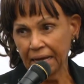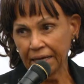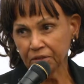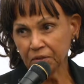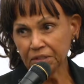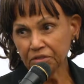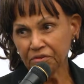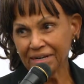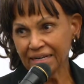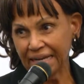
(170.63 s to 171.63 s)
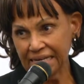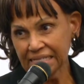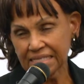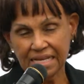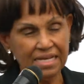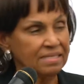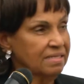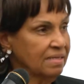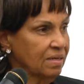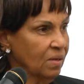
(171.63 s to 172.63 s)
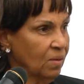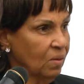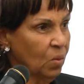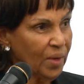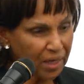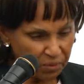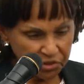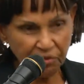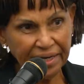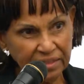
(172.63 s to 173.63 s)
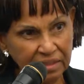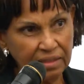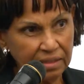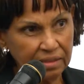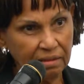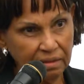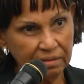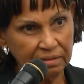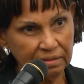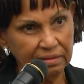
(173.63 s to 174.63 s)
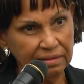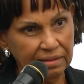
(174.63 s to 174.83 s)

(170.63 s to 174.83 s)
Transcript: I only realized that when I was writing this article.